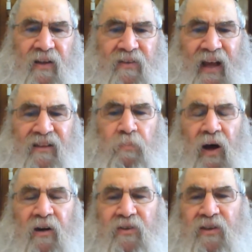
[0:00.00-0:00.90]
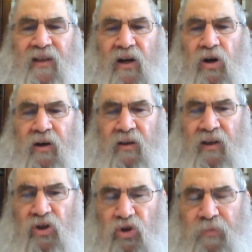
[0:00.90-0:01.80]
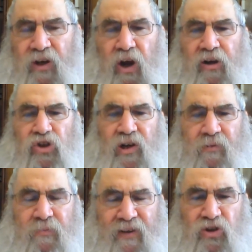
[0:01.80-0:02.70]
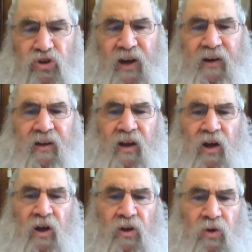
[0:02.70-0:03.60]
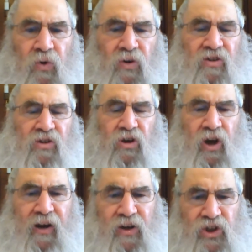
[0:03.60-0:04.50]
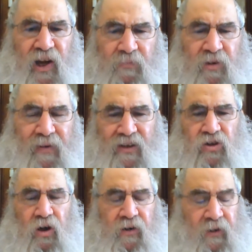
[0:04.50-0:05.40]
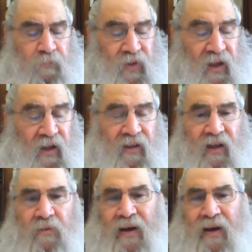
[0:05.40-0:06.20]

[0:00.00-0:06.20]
that part of the takona that you should be kirishem to ma'aseoni, you're also kirishem to ma'aseoni. Now the